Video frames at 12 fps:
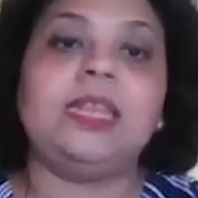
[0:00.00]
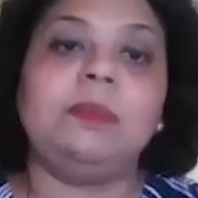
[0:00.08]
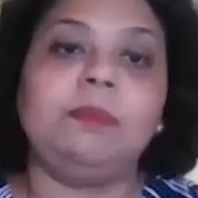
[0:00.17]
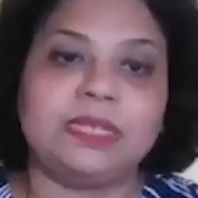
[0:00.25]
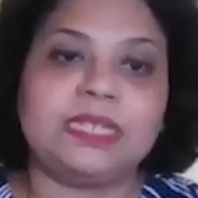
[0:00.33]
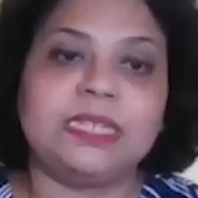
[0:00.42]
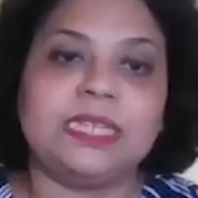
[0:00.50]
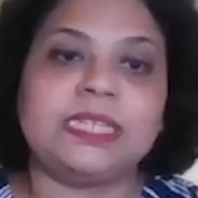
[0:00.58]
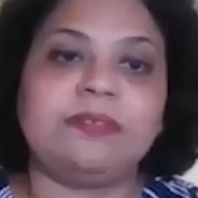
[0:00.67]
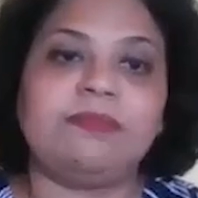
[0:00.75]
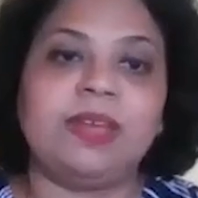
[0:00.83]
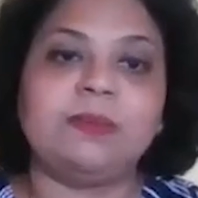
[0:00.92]
In
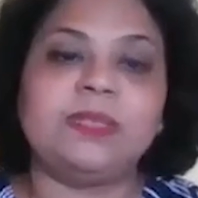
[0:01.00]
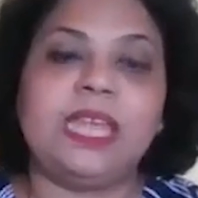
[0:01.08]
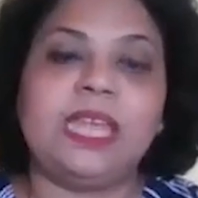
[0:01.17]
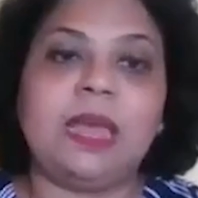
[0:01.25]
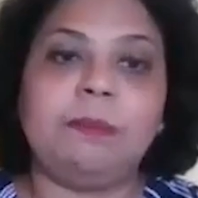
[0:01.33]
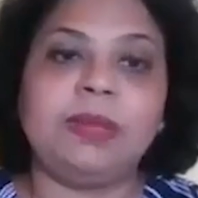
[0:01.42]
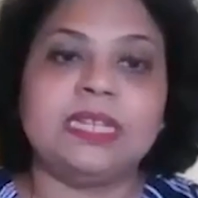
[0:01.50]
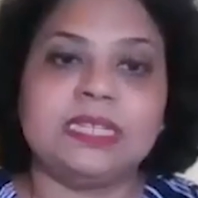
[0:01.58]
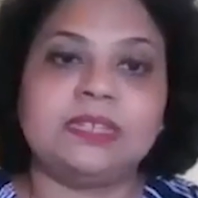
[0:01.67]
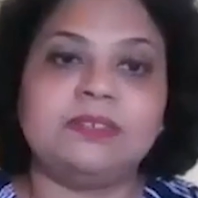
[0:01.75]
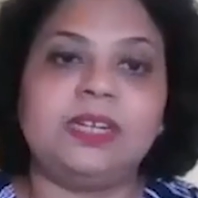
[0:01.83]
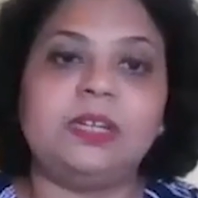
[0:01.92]
business, if I'm saying I'm
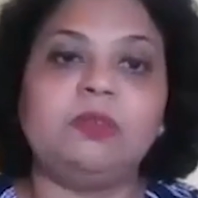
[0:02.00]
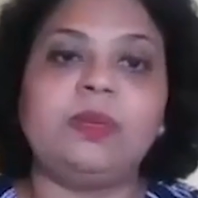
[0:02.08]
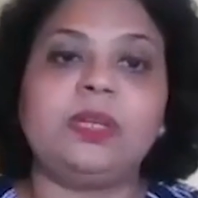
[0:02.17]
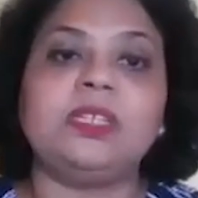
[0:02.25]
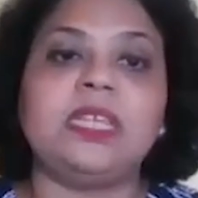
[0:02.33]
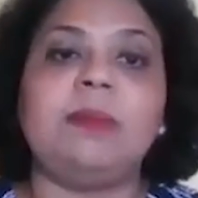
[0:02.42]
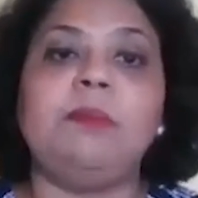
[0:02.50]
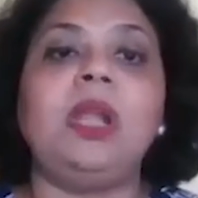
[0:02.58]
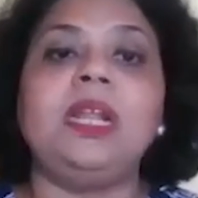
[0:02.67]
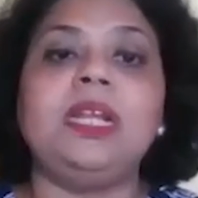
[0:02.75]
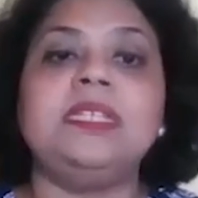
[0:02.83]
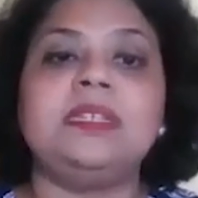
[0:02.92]
conservative because I'm
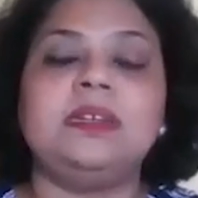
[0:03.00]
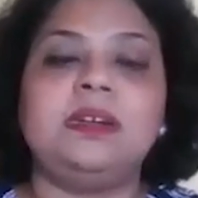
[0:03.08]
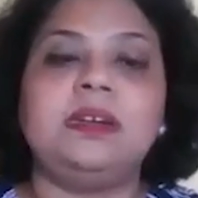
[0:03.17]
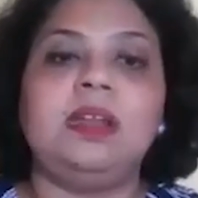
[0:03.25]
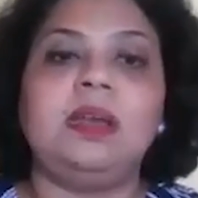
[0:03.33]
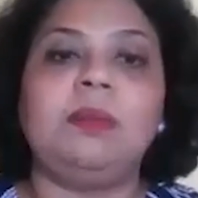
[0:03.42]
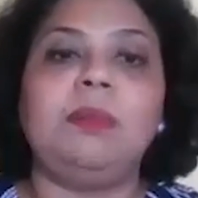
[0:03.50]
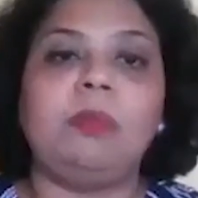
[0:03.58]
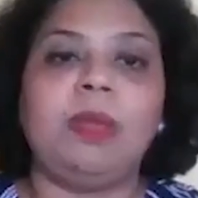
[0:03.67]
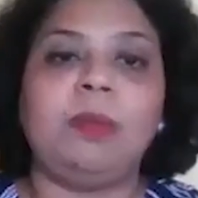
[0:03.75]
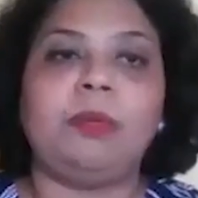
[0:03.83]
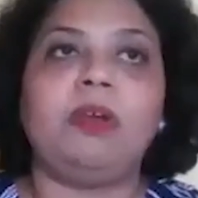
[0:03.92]
not concerned
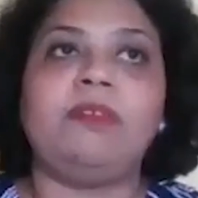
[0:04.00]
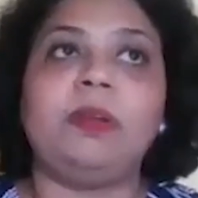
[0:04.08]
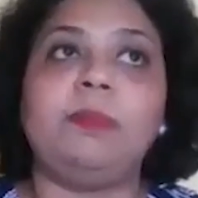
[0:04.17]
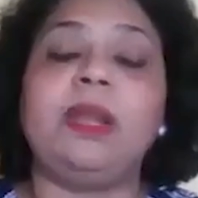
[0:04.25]
about my profit,